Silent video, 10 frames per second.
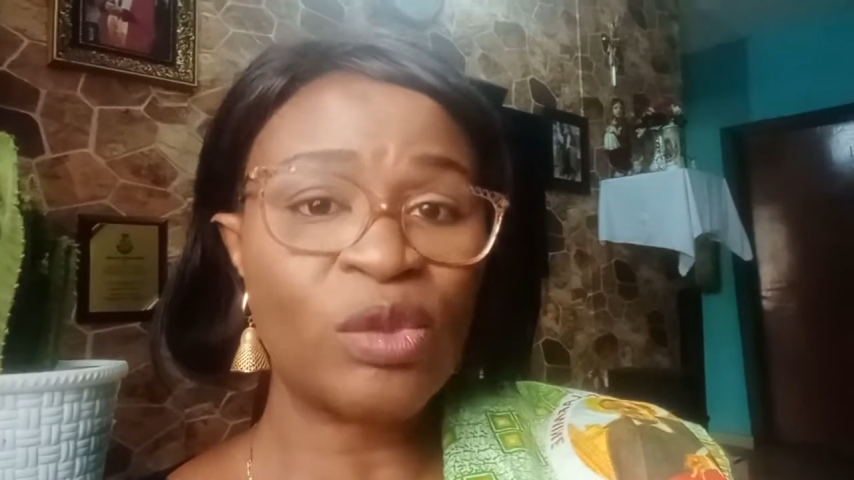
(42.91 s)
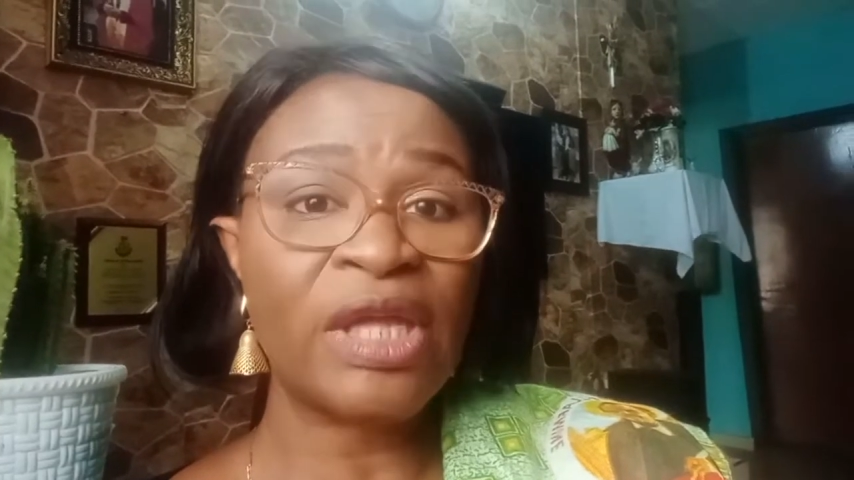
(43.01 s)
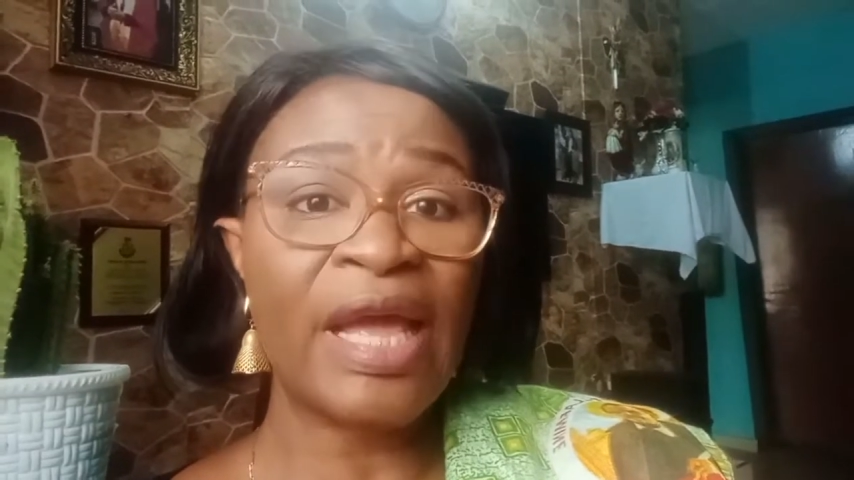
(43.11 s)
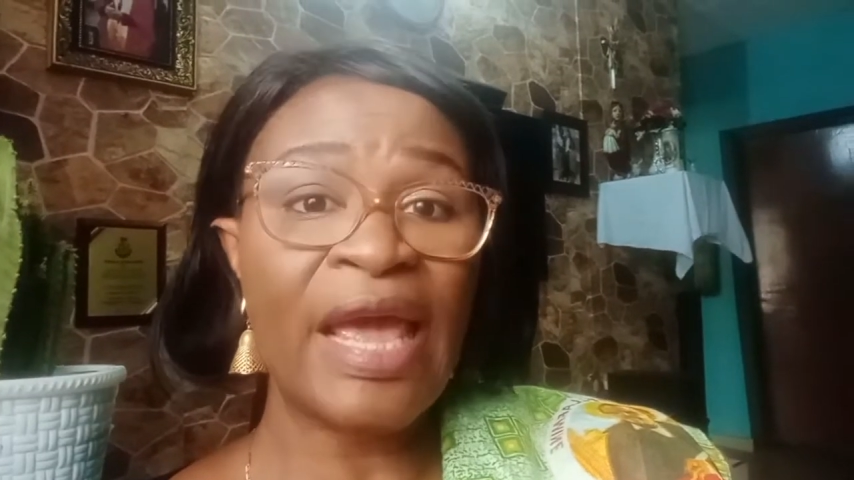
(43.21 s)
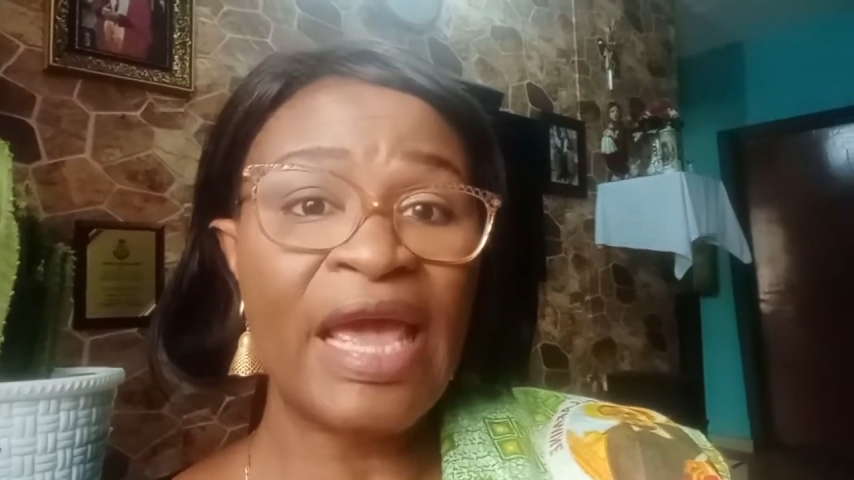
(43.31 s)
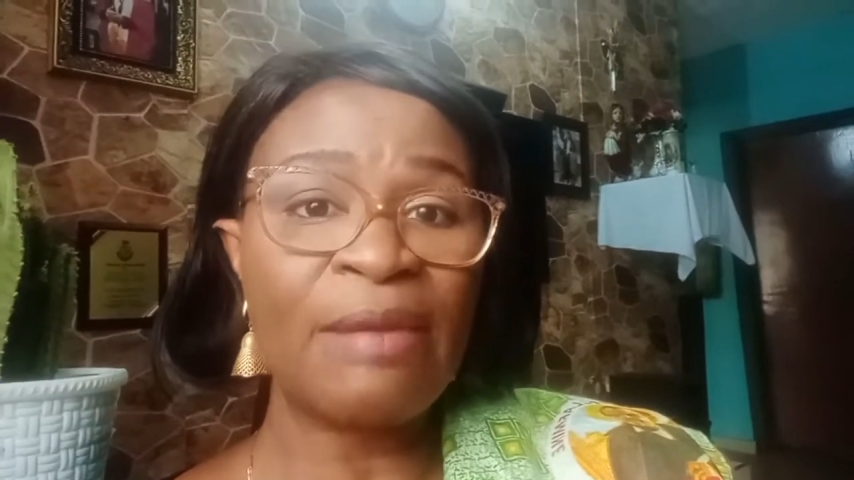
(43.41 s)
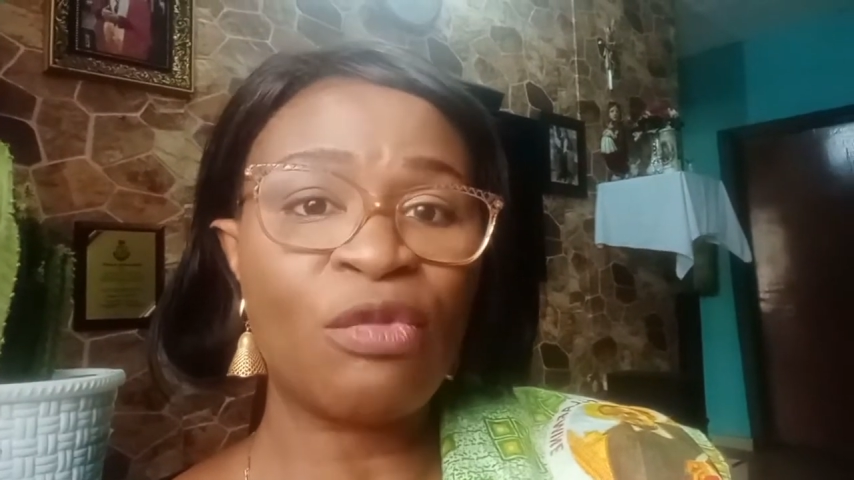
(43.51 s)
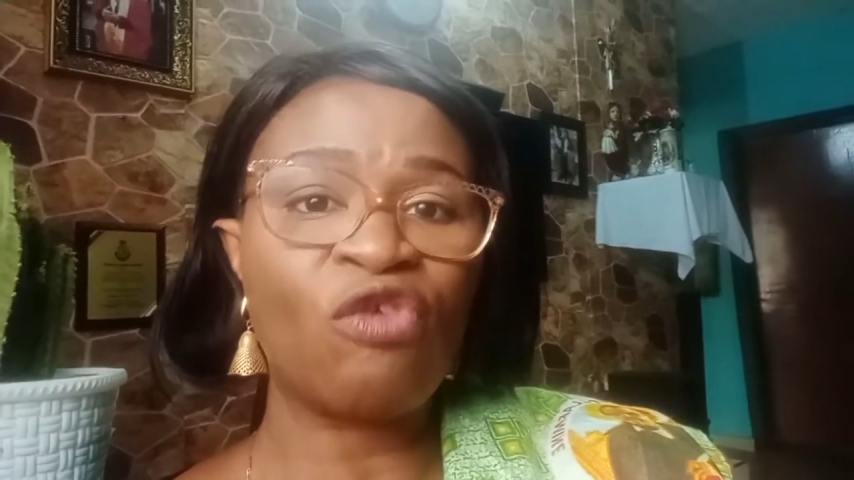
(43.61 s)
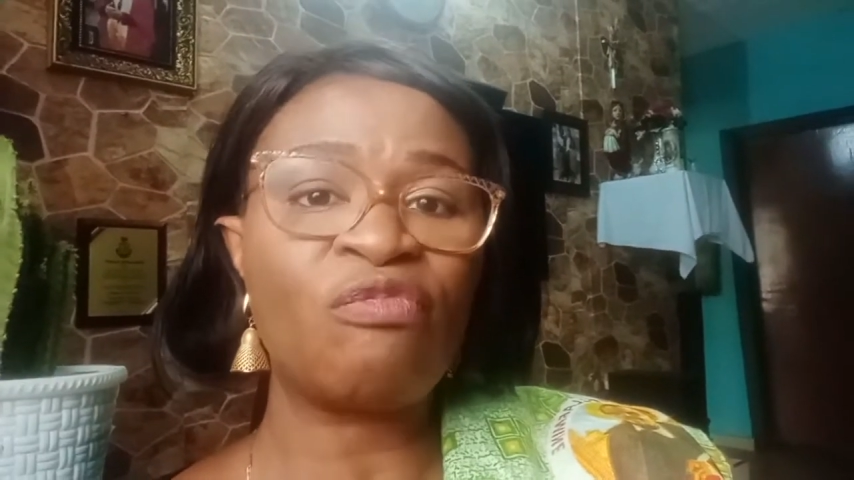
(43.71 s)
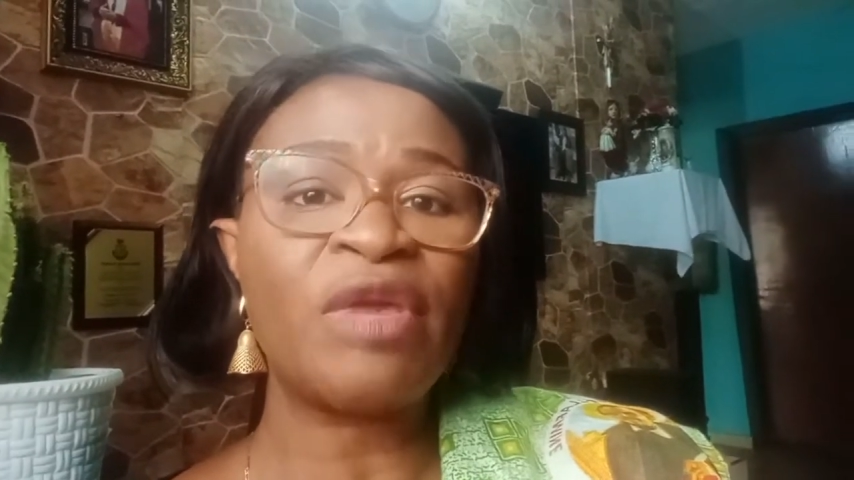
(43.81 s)
with the
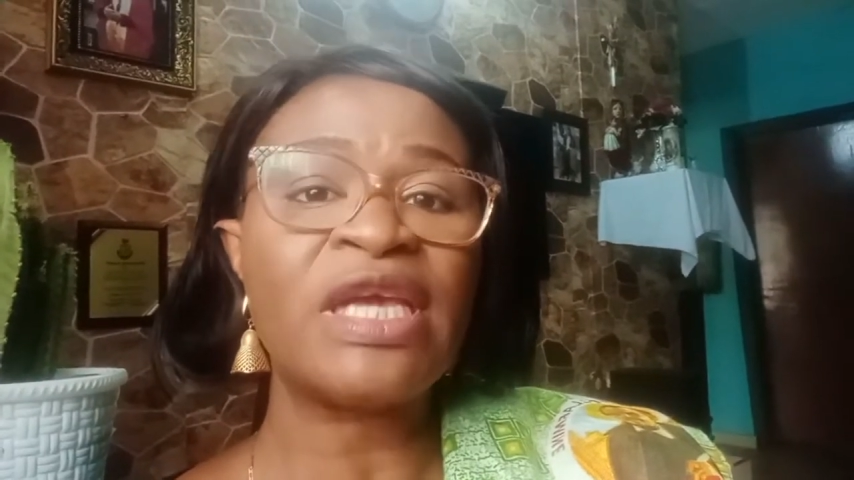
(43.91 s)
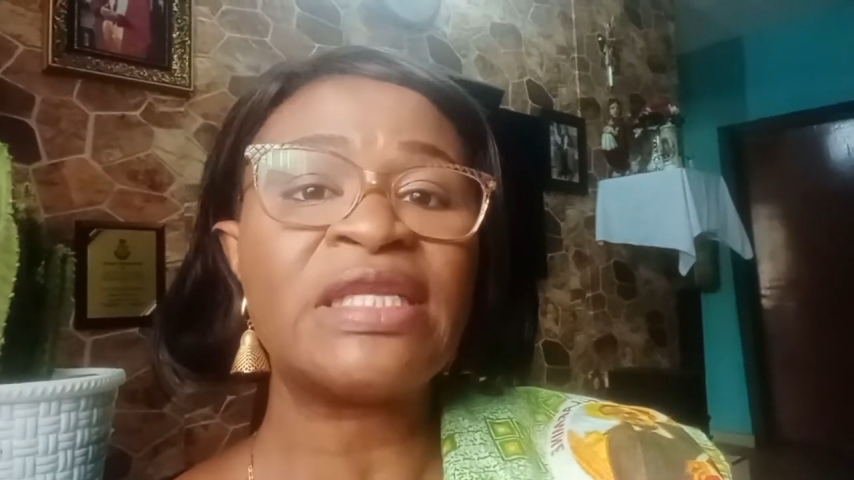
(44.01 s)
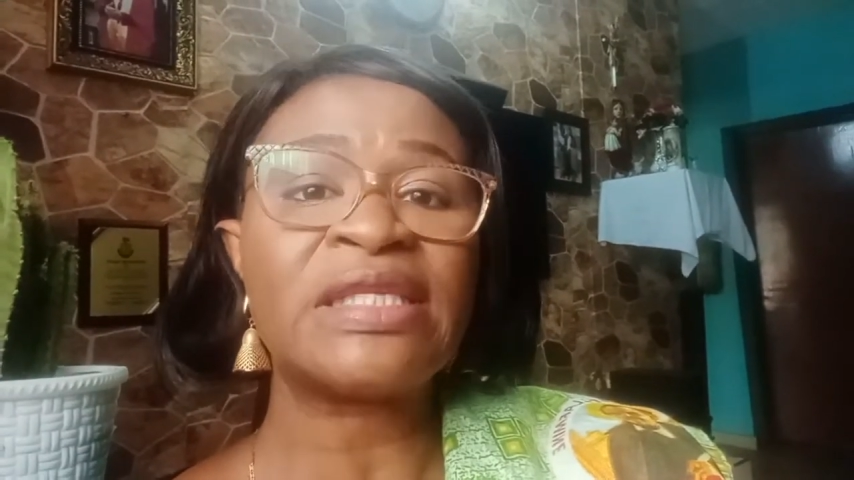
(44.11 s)
aim of making